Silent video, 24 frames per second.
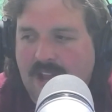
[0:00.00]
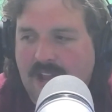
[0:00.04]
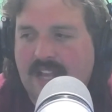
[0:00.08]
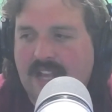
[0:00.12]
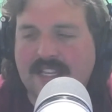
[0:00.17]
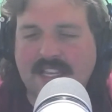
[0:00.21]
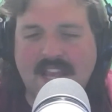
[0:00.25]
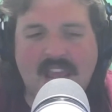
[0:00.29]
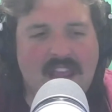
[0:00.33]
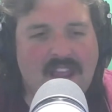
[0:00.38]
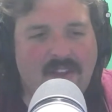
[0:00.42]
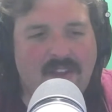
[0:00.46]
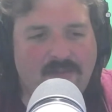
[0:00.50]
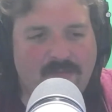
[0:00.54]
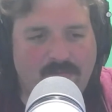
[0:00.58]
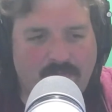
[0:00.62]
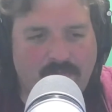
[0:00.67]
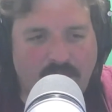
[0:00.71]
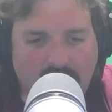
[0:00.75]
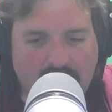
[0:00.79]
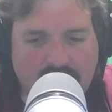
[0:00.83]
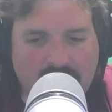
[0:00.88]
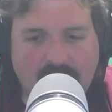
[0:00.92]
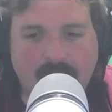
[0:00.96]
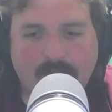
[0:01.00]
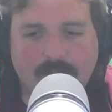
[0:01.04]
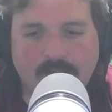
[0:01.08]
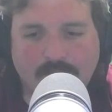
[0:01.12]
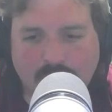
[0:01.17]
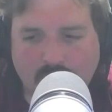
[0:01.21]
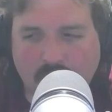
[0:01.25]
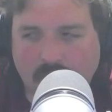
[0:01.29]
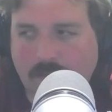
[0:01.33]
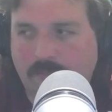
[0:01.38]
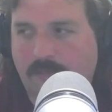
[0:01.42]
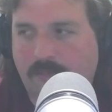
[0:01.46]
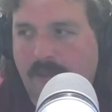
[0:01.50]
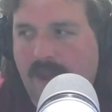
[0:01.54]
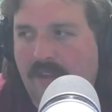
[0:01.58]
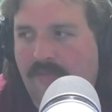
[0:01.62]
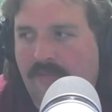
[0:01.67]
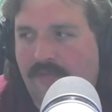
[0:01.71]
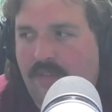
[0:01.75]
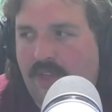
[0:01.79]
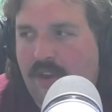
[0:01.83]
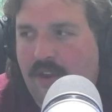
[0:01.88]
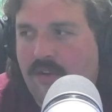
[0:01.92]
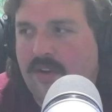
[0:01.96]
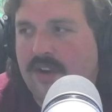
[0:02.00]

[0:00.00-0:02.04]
it's a fucking bloodbath.